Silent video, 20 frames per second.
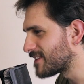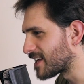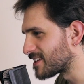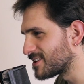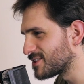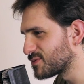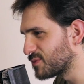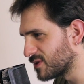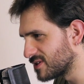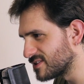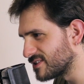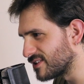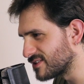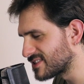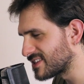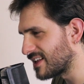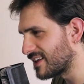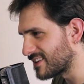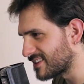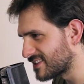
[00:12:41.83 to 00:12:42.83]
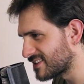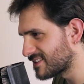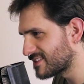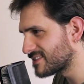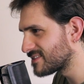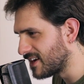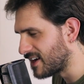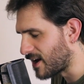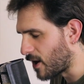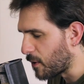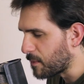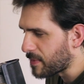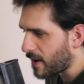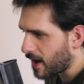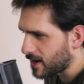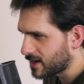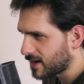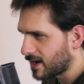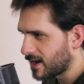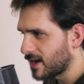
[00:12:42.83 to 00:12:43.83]
like this one looks like an
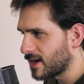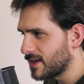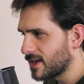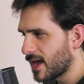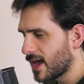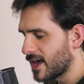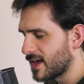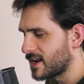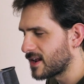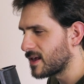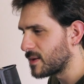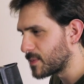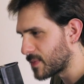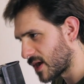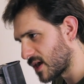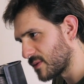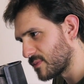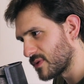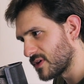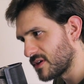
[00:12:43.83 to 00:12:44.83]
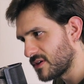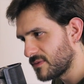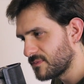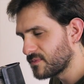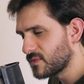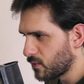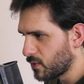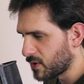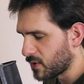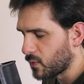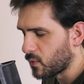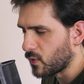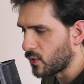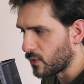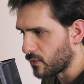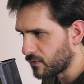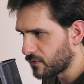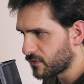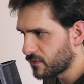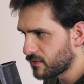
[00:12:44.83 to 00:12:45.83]
alpaca had a baby with a
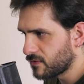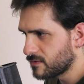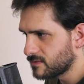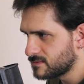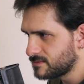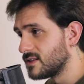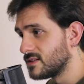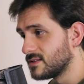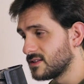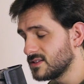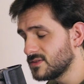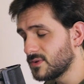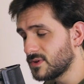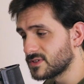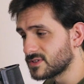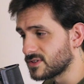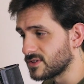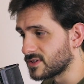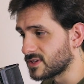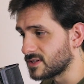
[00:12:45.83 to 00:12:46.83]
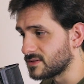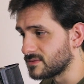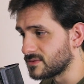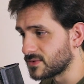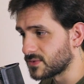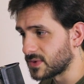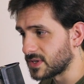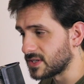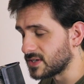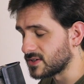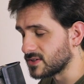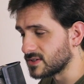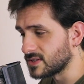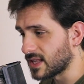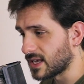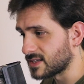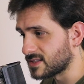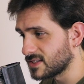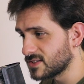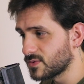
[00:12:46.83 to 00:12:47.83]
wolf. This one is looking really good.
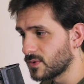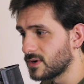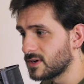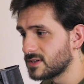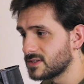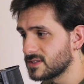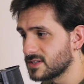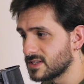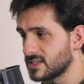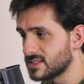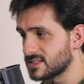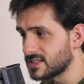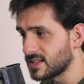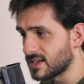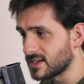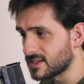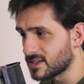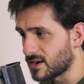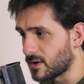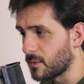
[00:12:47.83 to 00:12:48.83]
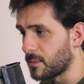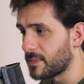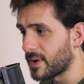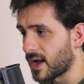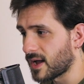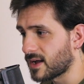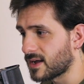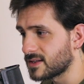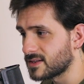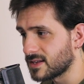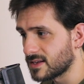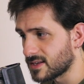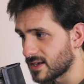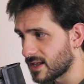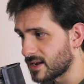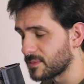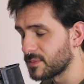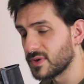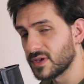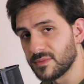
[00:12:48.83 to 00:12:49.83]
Like this one is like an alpaca that had
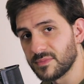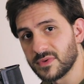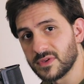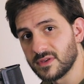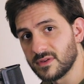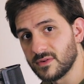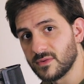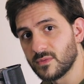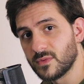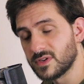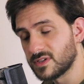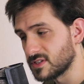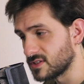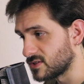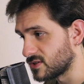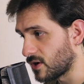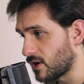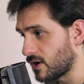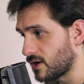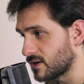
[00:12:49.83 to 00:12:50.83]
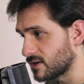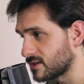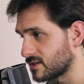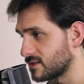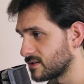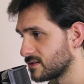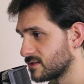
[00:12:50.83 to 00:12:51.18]
a baby with a dog.